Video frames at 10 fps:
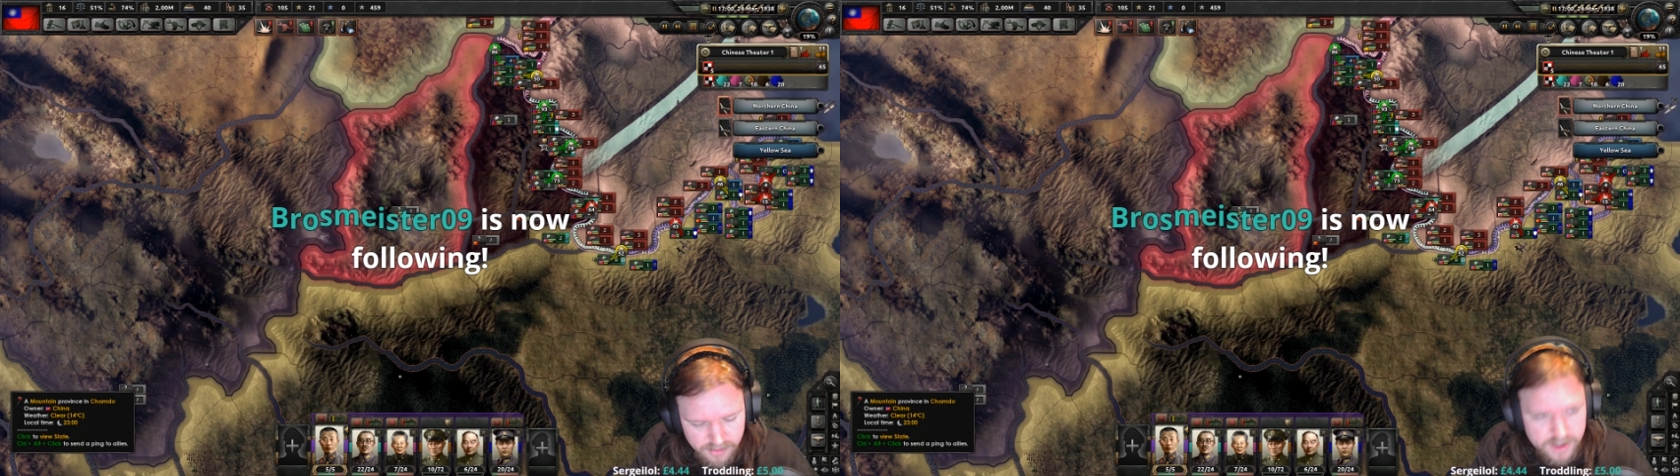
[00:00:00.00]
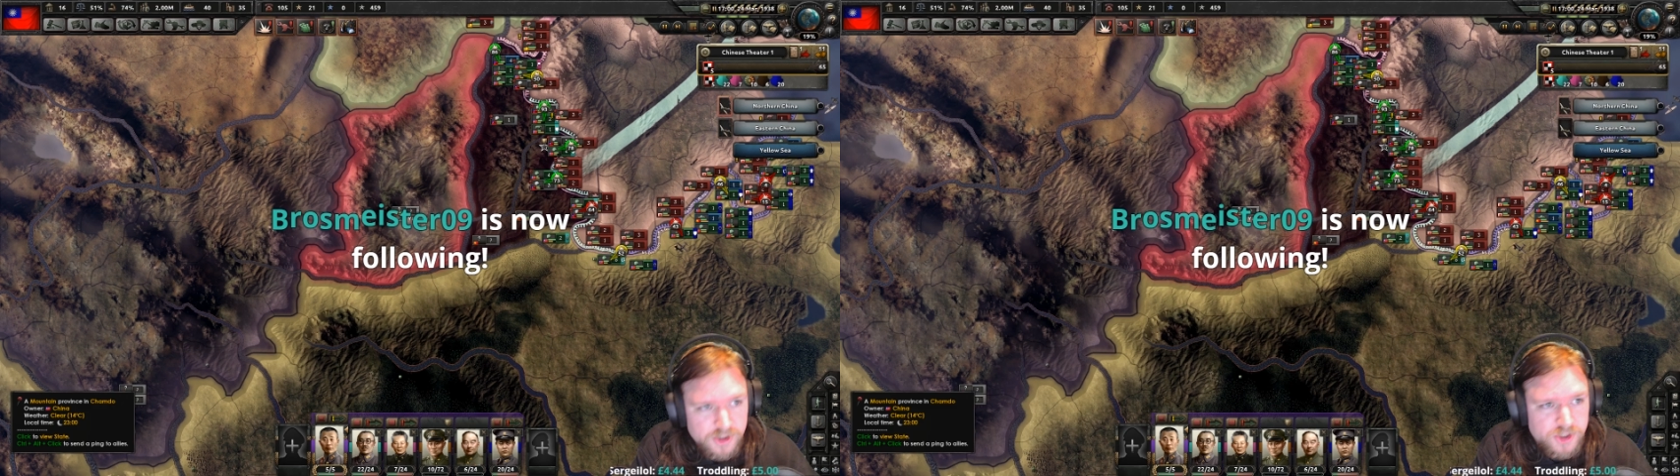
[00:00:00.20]

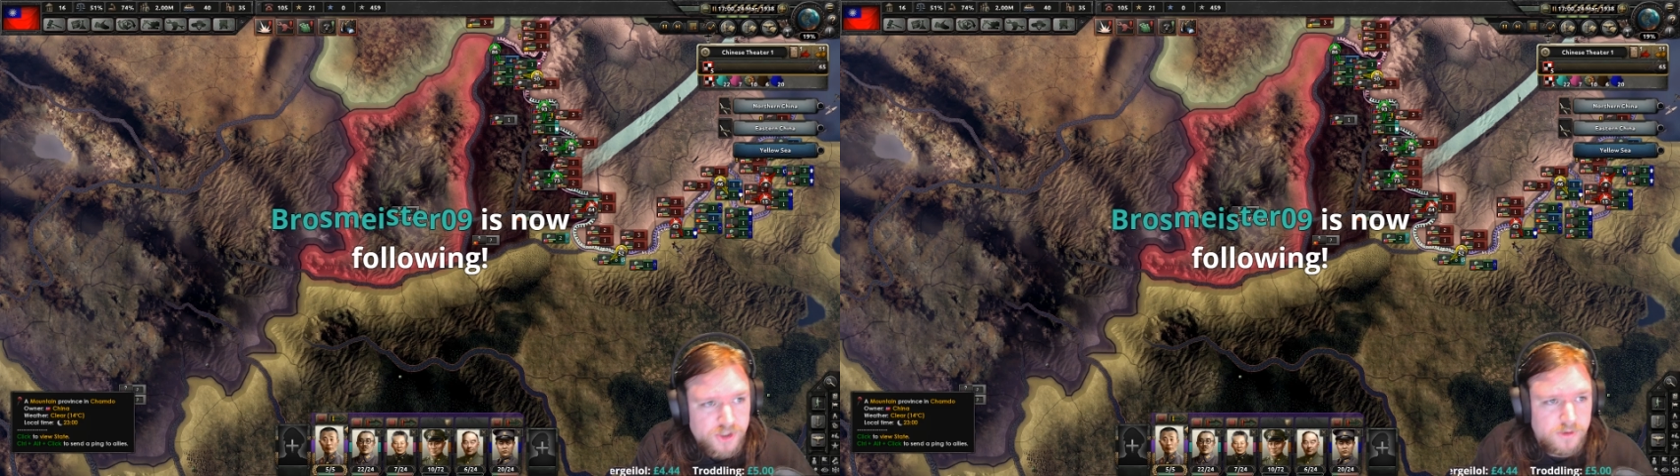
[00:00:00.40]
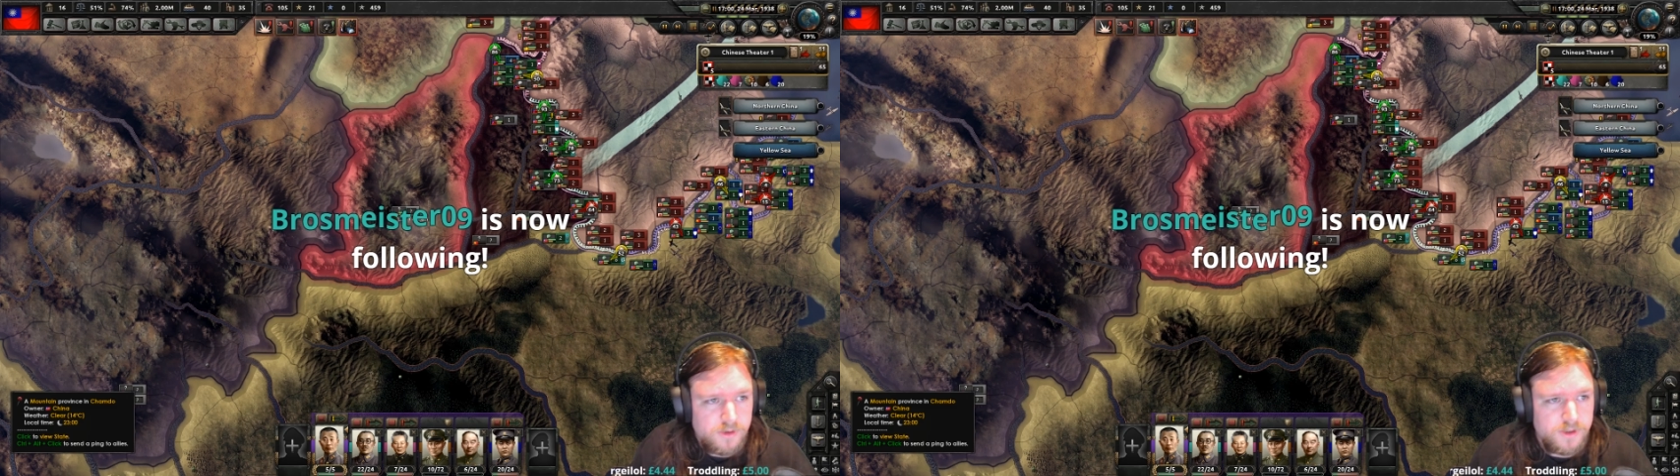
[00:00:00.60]
arranged.
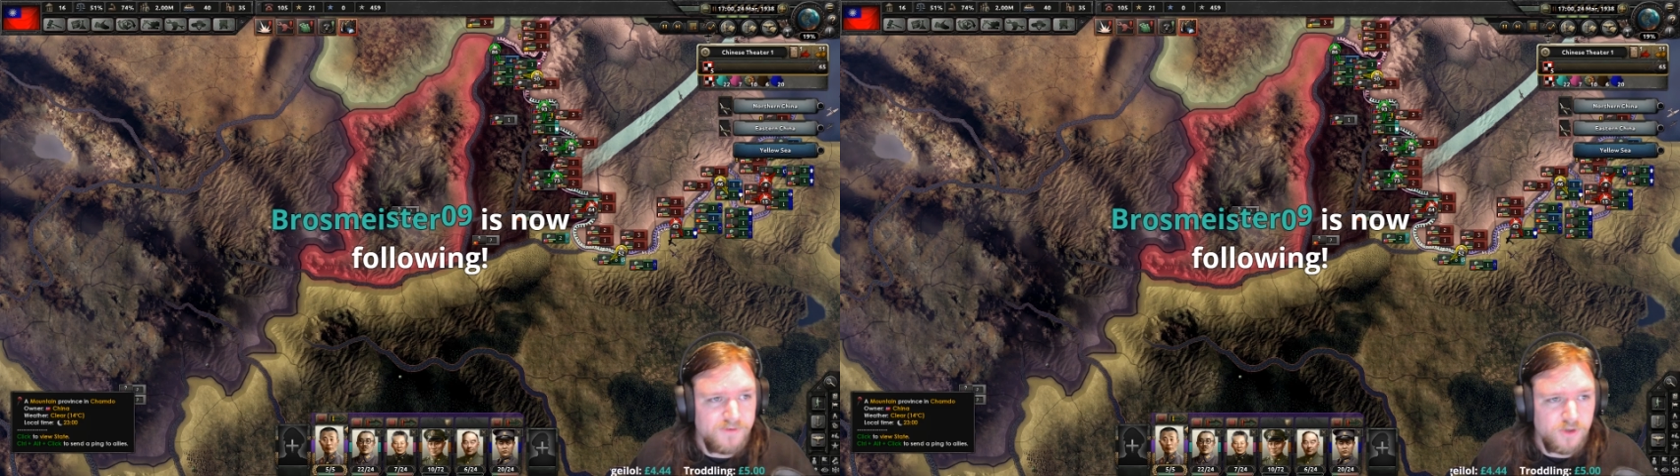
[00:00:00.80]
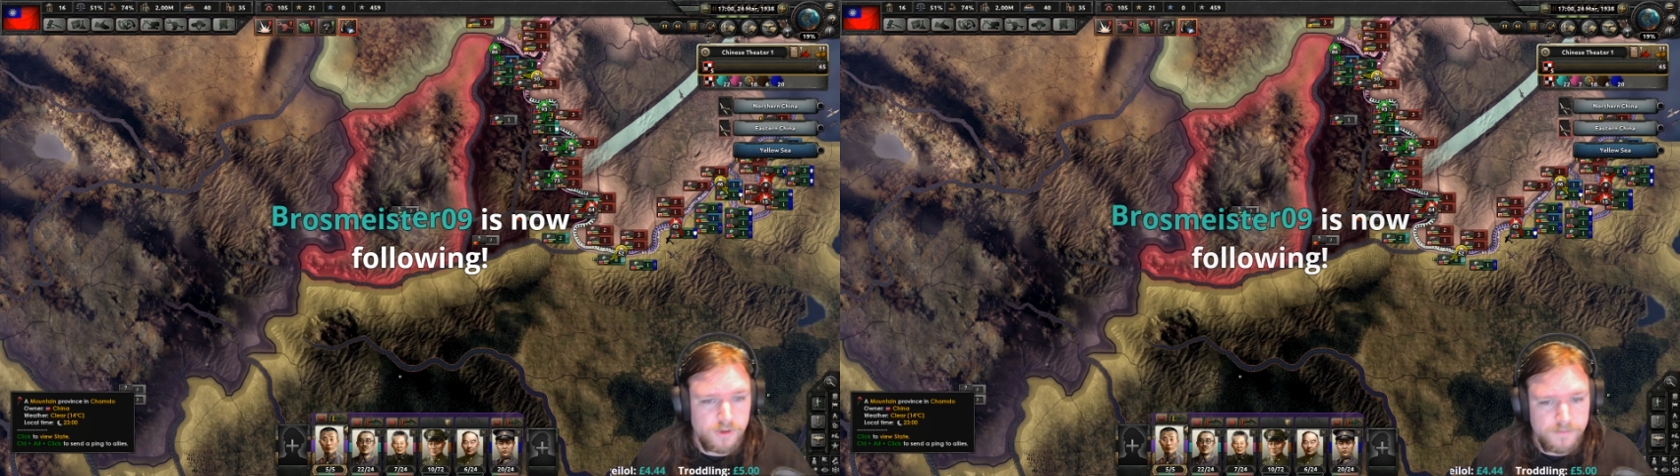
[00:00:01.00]
Let's
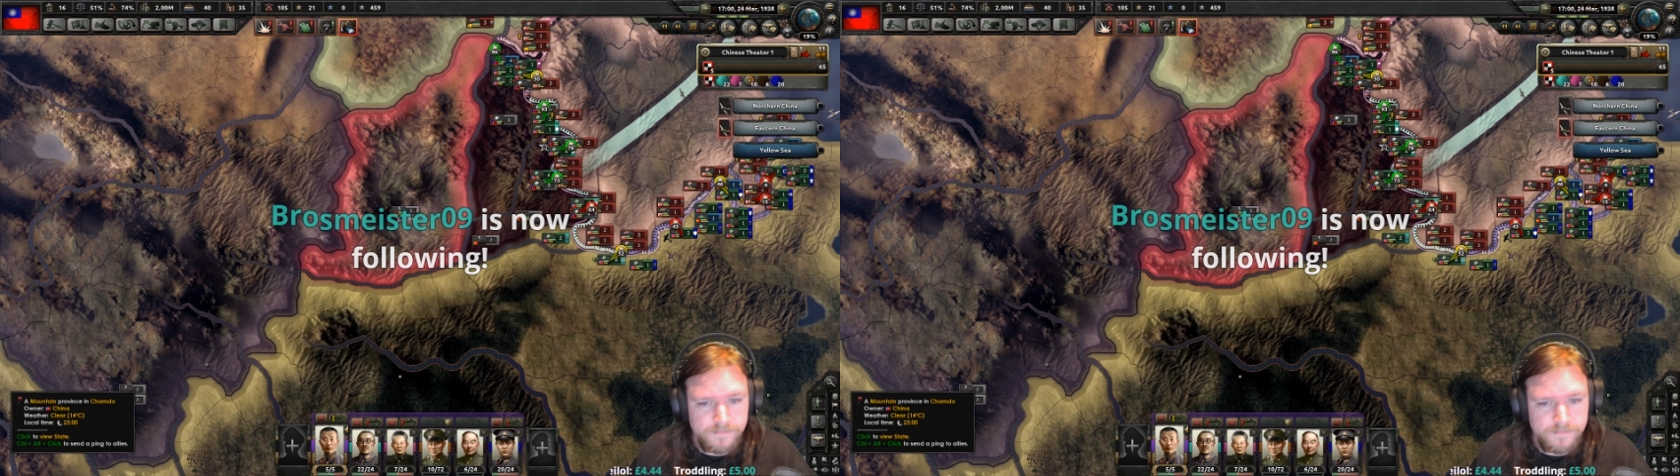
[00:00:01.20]
have a look.